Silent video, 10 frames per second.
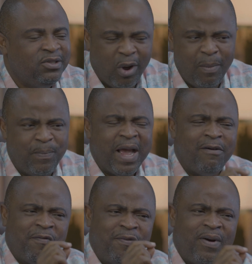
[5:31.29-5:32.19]
don't be
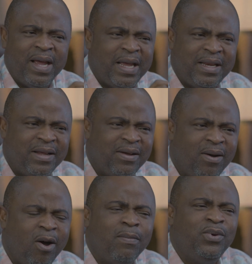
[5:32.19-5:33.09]
afraid
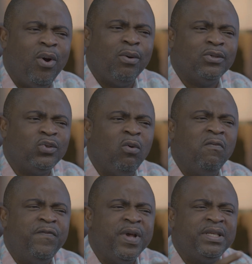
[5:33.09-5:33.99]
of those
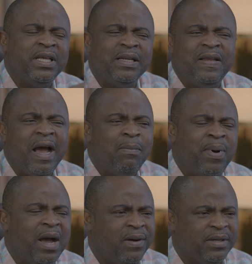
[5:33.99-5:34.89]
who visit dark
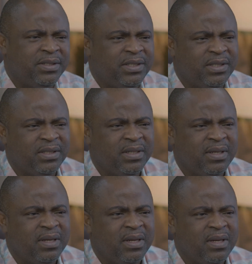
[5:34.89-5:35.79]
powers
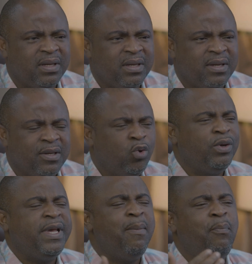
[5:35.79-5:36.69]
to
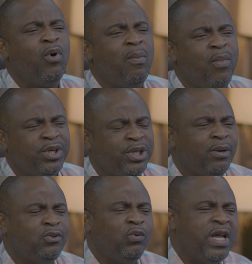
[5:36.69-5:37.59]
gain
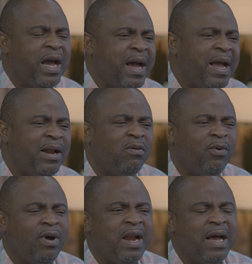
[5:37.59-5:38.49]
promotion, to get ahead
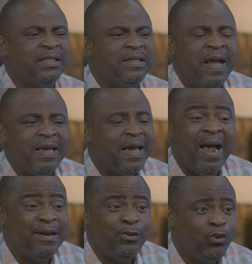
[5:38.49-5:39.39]
of others. They
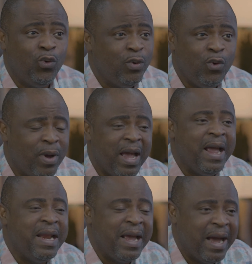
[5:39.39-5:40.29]
can't do you
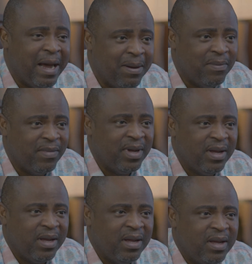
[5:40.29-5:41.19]
any harm.
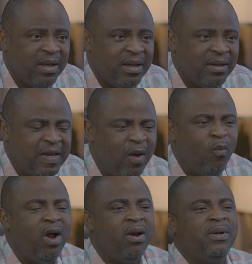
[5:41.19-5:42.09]
The
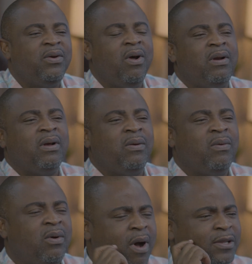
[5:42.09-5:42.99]
word of the
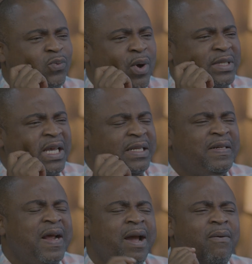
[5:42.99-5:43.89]
God's word says
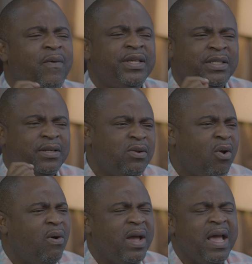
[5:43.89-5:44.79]
there is
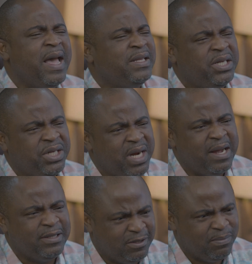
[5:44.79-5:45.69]
no
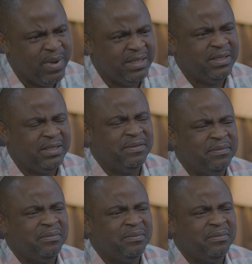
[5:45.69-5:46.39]
enchantment,